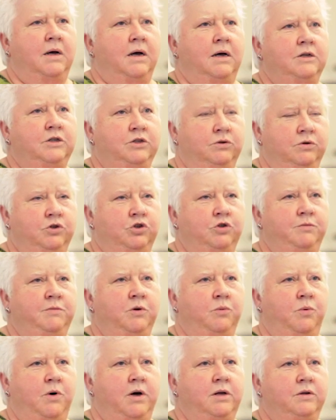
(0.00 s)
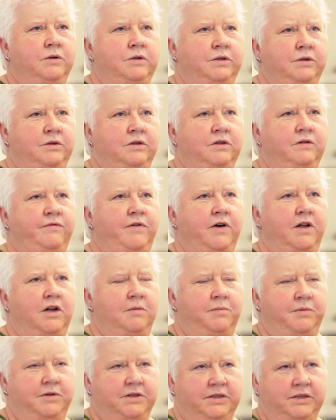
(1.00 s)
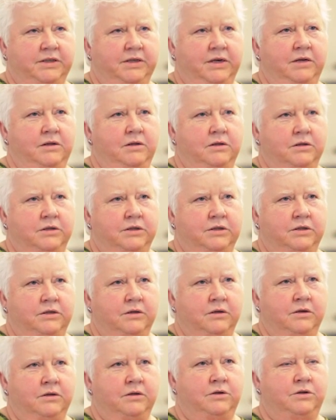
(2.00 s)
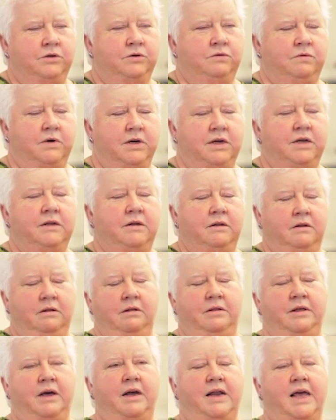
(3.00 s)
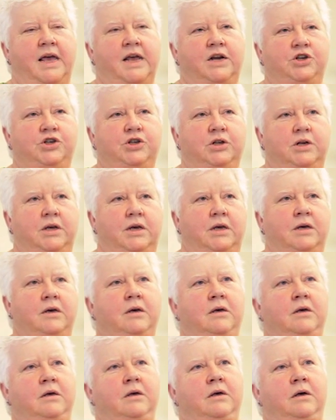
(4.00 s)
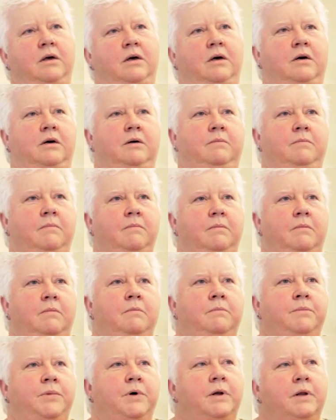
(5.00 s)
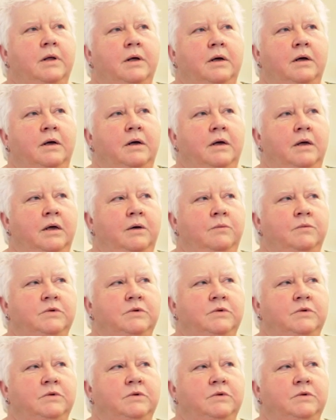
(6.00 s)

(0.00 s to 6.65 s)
And so it took me a while to develop the skills to write that edgily. But it